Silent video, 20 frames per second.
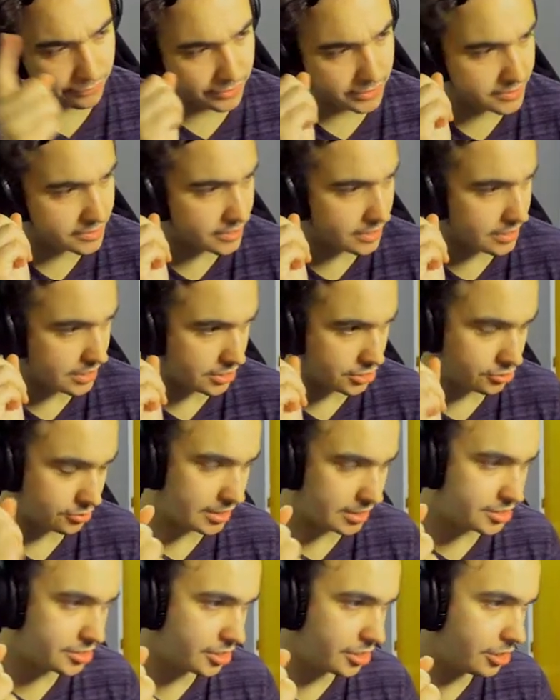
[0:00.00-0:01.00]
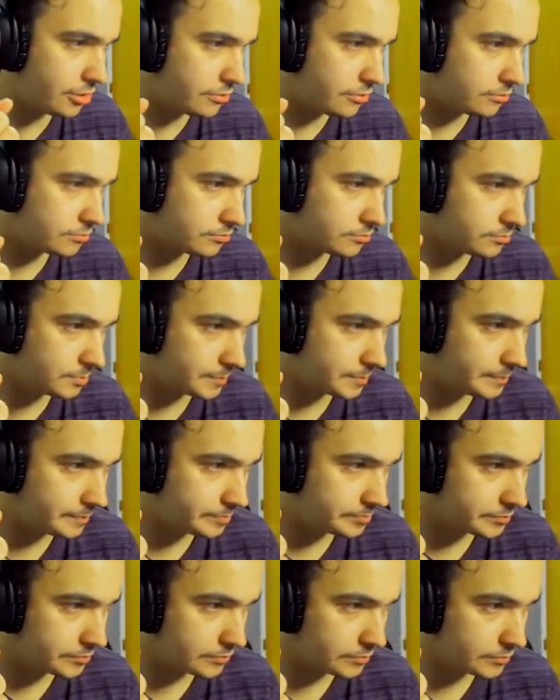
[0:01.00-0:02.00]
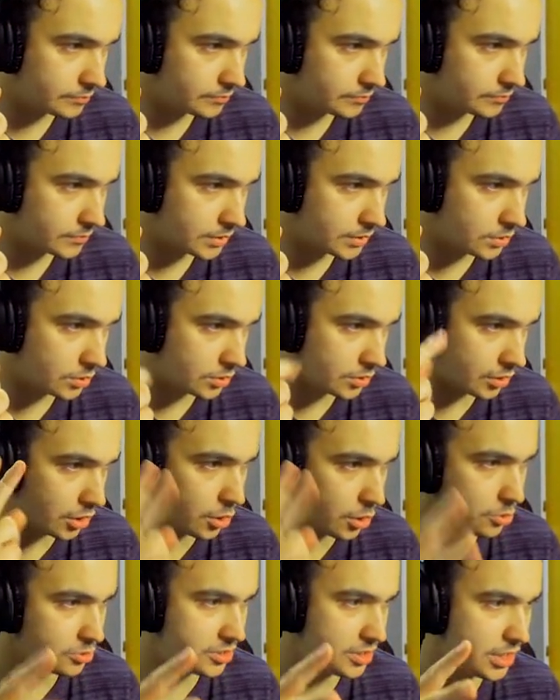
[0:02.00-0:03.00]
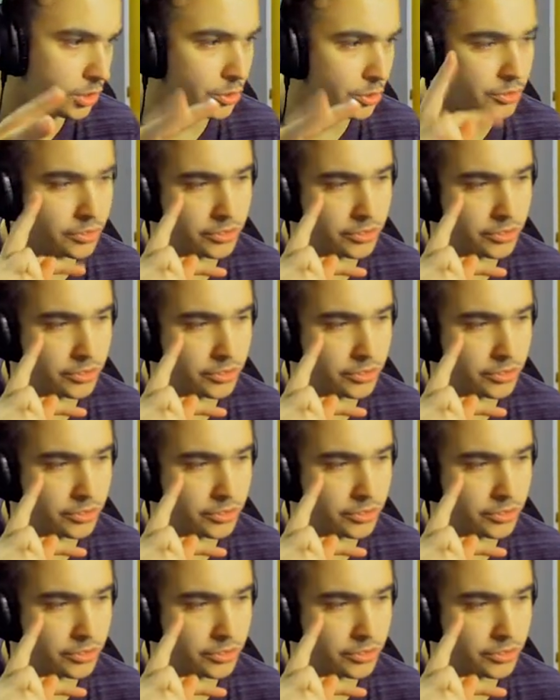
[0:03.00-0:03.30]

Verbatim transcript: it's the trench coat or the goatee or the